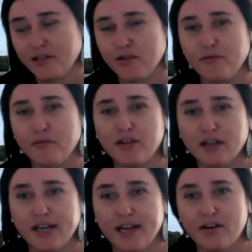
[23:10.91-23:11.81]
You know, if we
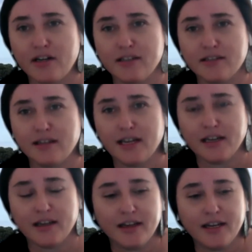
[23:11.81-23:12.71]
look at areas
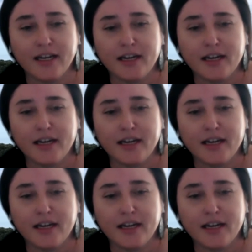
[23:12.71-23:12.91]
like